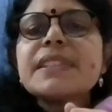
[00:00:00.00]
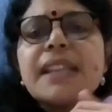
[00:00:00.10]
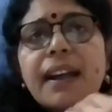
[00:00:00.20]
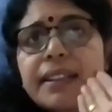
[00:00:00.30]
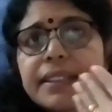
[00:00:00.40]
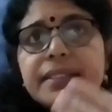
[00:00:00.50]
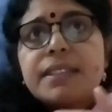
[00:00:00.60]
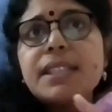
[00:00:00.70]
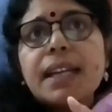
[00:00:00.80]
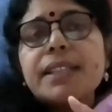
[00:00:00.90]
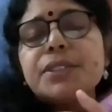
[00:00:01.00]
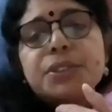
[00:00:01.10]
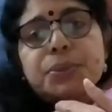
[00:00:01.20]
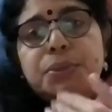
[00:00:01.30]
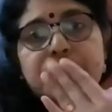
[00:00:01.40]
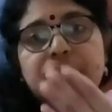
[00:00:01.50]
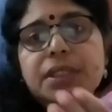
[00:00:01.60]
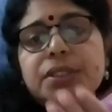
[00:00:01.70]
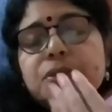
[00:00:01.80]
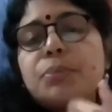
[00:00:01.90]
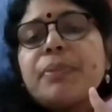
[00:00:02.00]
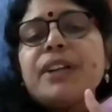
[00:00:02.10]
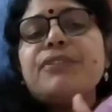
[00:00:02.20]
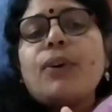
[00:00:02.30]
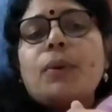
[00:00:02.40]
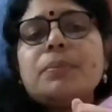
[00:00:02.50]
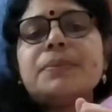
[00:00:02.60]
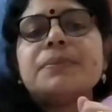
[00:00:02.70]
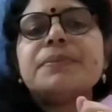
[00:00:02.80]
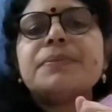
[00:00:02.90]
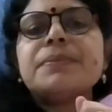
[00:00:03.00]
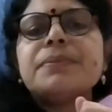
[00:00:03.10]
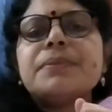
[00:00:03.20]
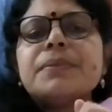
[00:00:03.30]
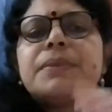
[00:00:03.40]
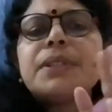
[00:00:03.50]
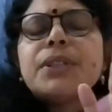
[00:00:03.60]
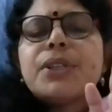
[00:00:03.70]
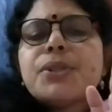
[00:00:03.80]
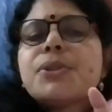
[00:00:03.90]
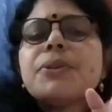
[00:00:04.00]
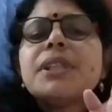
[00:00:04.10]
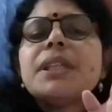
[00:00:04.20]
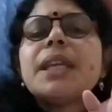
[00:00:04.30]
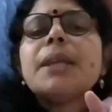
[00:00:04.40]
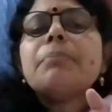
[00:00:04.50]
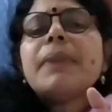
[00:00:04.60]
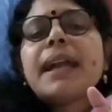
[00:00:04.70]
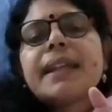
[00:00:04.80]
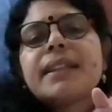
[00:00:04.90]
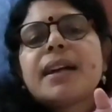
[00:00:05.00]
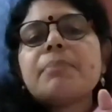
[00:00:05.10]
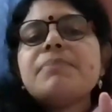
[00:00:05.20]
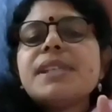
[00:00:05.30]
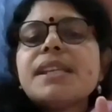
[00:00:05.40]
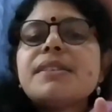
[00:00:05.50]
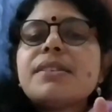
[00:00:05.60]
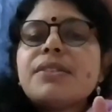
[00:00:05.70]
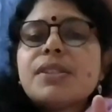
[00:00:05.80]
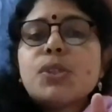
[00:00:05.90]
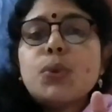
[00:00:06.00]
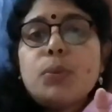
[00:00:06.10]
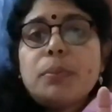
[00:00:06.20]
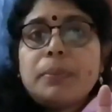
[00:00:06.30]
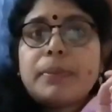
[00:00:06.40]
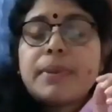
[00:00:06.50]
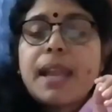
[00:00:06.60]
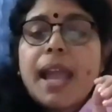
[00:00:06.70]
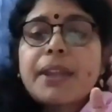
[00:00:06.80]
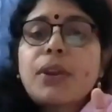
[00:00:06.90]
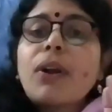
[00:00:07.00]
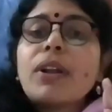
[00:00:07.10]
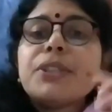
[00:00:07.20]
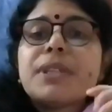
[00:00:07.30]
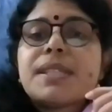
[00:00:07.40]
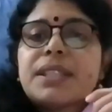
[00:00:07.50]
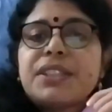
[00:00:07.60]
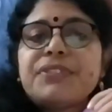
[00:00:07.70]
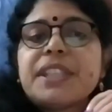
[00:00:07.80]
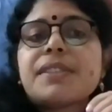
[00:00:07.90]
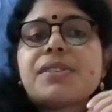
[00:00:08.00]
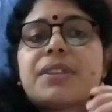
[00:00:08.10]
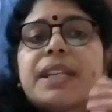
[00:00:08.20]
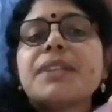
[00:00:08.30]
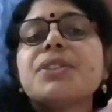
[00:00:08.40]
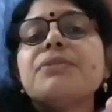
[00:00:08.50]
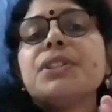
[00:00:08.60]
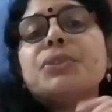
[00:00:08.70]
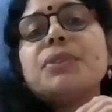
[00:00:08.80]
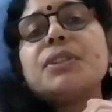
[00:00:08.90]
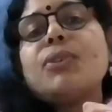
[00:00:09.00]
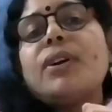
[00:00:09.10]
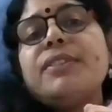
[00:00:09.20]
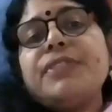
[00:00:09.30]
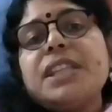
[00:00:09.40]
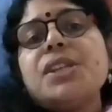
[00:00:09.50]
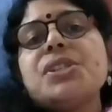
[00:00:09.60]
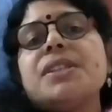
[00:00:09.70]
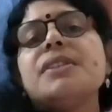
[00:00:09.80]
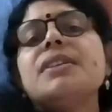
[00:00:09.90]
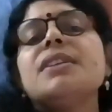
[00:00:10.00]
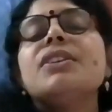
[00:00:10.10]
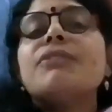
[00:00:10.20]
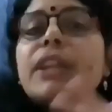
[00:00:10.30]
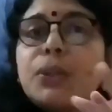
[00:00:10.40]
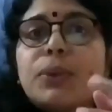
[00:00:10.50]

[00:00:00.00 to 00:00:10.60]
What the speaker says: the another talent you need to perform. You should keep an updated resume and all your certificates related with your qualification when